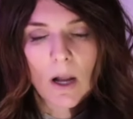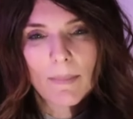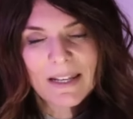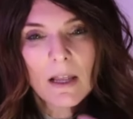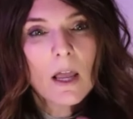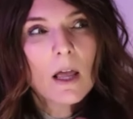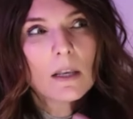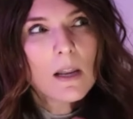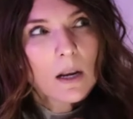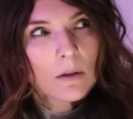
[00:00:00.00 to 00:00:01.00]
I mean,
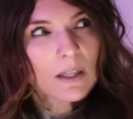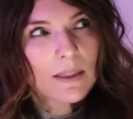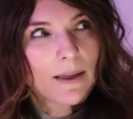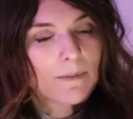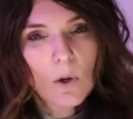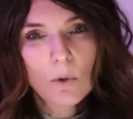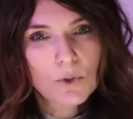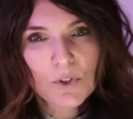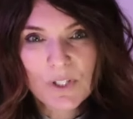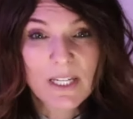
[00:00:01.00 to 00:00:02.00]
not only that, the culture
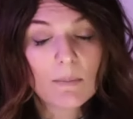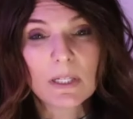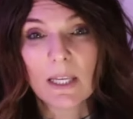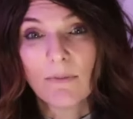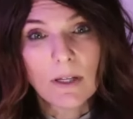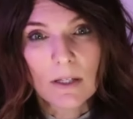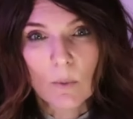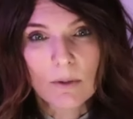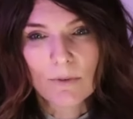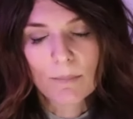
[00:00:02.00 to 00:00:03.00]
just keeps giving you
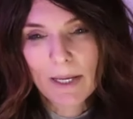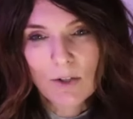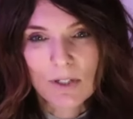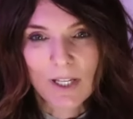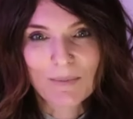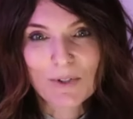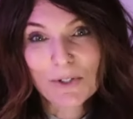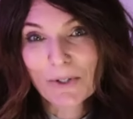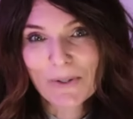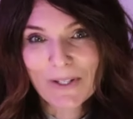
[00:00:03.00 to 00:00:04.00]
information, I'm
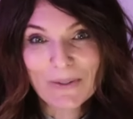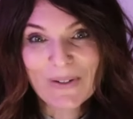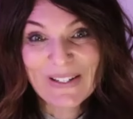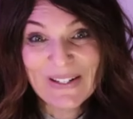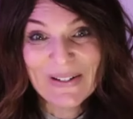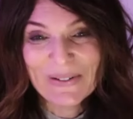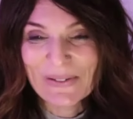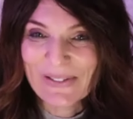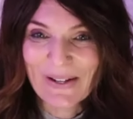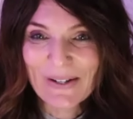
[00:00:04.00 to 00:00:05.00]
sure. Yes. You
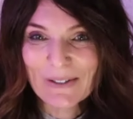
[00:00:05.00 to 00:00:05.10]
so